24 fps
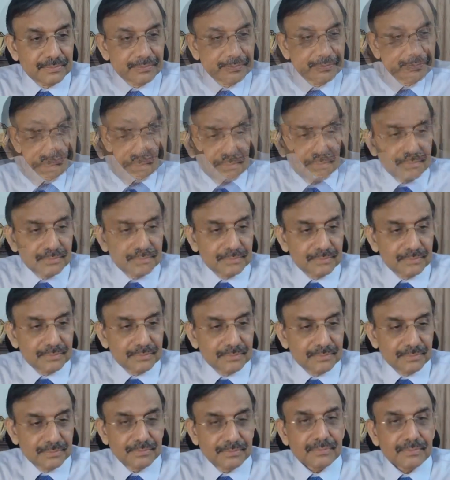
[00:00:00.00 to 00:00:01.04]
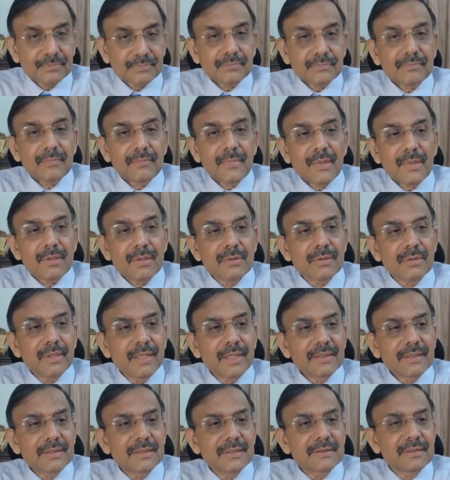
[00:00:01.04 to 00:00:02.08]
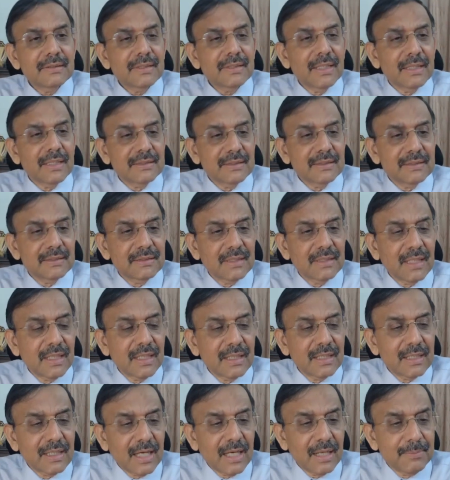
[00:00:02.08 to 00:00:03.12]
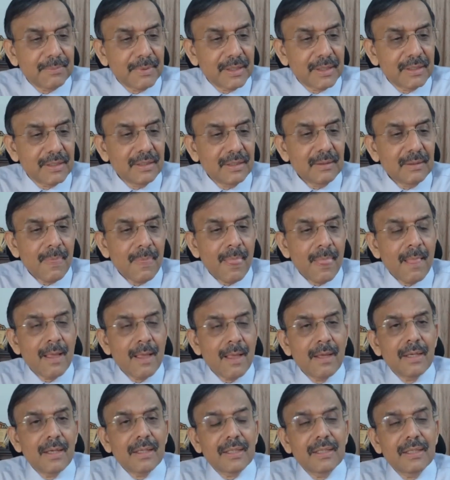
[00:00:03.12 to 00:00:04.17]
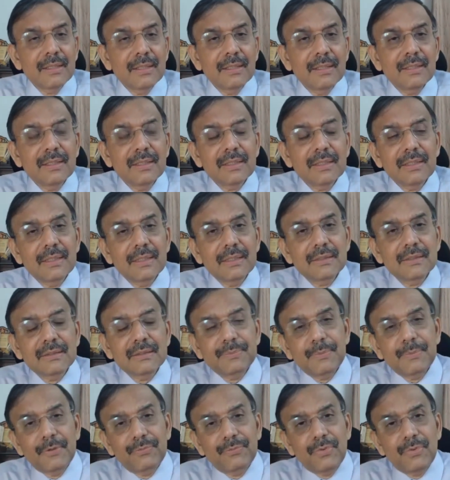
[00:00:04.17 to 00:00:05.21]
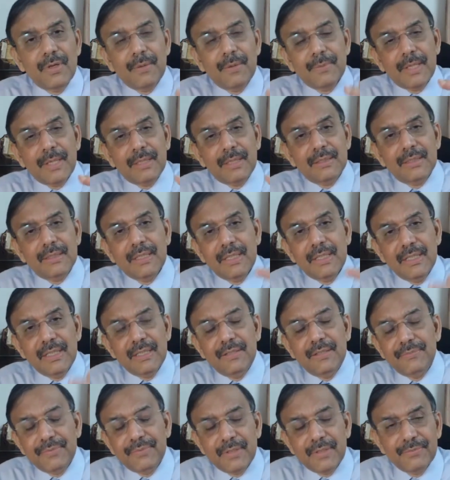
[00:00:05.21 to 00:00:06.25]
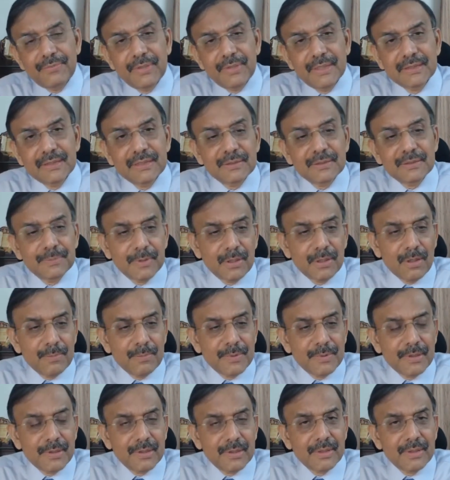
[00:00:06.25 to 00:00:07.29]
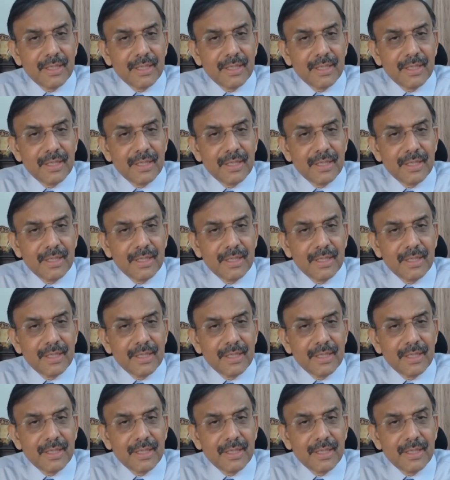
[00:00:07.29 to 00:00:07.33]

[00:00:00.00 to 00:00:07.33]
So next is the SSI care bundle. Here it is performed at 3 different phases. Preoperative care, you need to have a preoperative